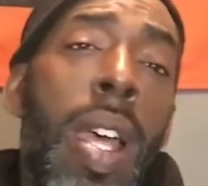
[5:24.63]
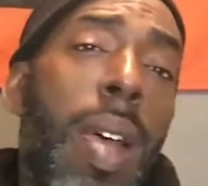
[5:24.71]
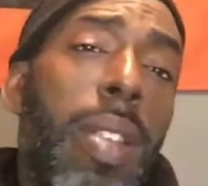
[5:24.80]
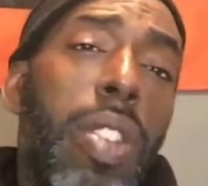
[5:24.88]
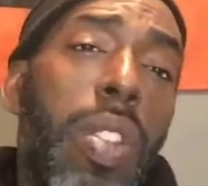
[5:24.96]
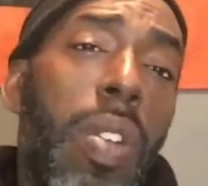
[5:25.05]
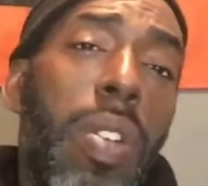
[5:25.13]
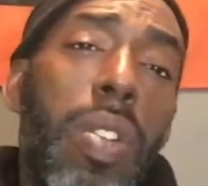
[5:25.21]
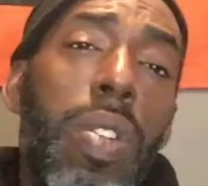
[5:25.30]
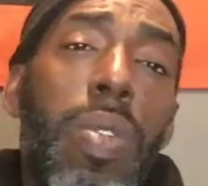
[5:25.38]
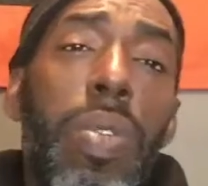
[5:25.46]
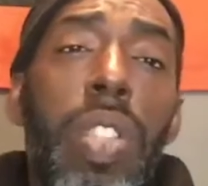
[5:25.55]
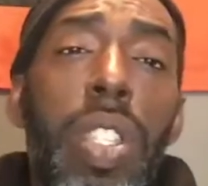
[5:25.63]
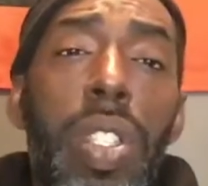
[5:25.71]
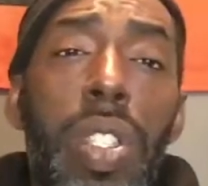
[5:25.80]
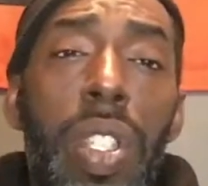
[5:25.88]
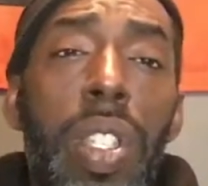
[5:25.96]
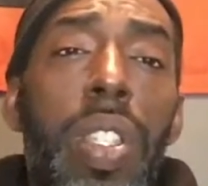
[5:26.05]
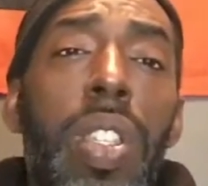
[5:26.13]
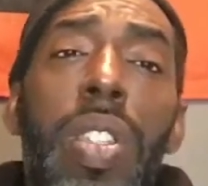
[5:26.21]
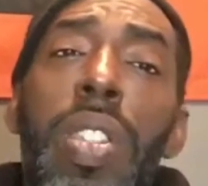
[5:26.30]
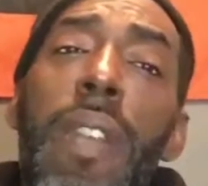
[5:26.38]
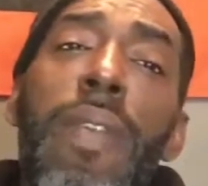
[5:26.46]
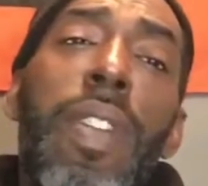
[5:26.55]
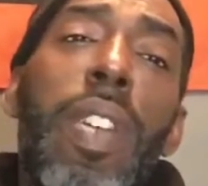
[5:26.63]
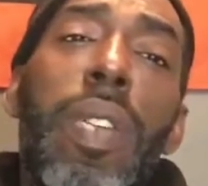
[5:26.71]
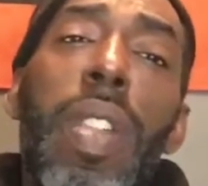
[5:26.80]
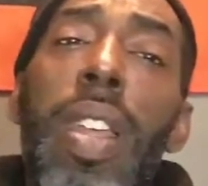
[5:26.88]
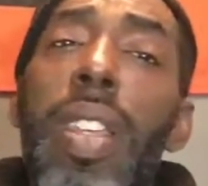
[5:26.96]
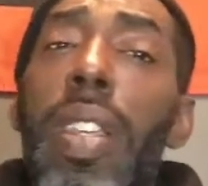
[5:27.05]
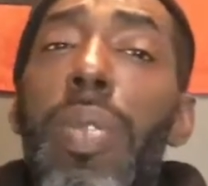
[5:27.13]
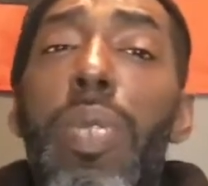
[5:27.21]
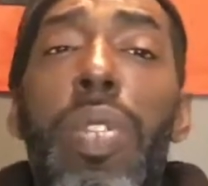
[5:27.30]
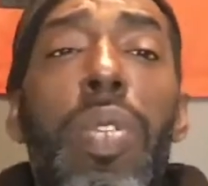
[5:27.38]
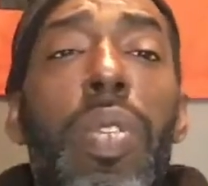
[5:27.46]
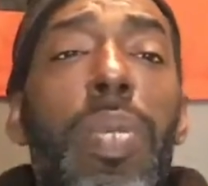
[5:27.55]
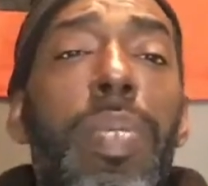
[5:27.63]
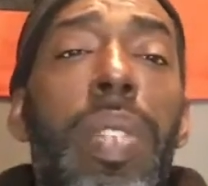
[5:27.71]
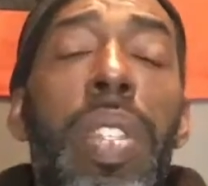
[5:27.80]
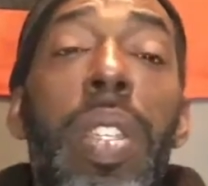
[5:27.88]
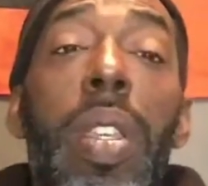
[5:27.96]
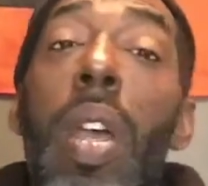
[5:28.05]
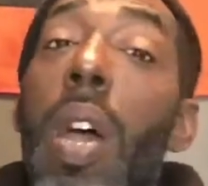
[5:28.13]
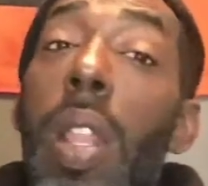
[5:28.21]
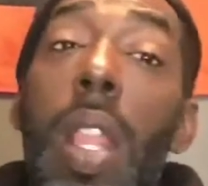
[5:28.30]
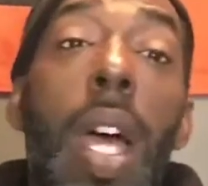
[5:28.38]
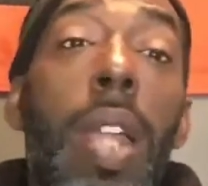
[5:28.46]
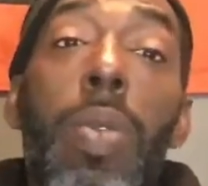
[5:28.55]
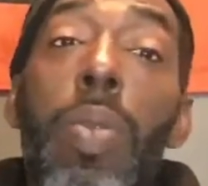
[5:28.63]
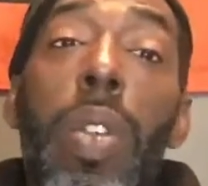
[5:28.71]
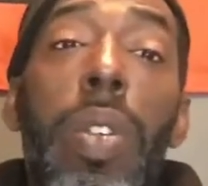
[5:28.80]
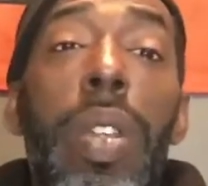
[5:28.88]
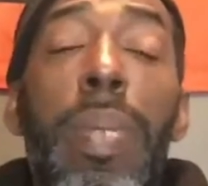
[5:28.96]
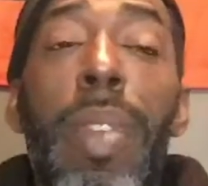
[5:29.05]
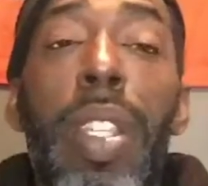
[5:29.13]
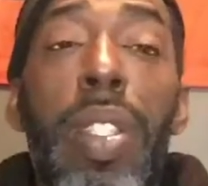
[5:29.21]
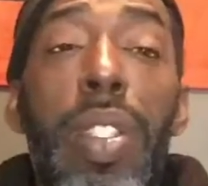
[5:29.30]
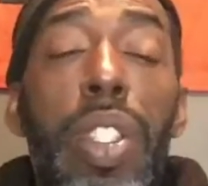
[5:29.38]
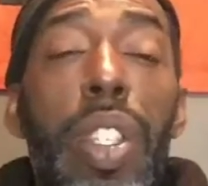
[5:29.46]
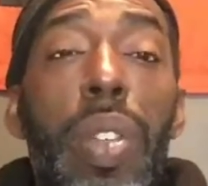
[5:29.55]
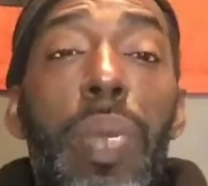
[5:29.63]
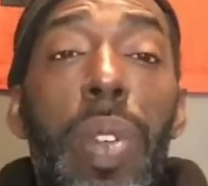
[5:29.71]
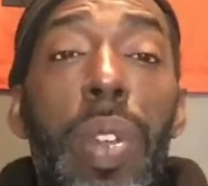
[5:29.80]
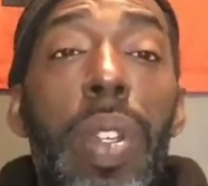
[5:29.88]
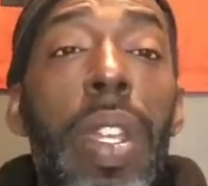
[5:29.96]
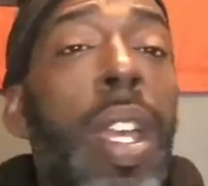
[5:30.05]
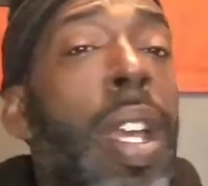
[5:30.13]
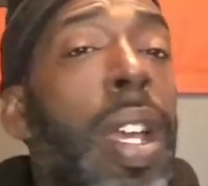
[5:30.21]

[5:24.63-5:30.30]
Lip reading: I started O.T.G because I felt like it was going to be a lot of work to make the shit work.